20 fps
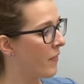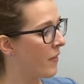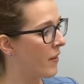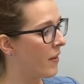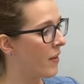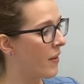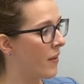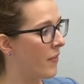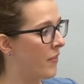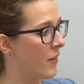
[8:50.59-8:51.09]

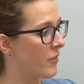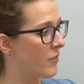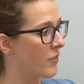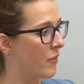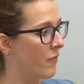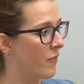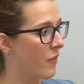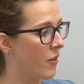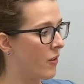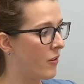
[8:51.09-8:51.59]
There's a
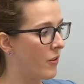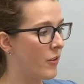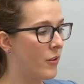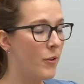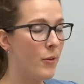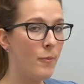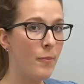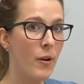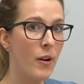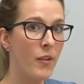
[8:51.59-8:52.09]

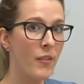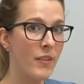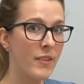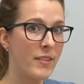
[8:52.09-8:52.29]
volume on the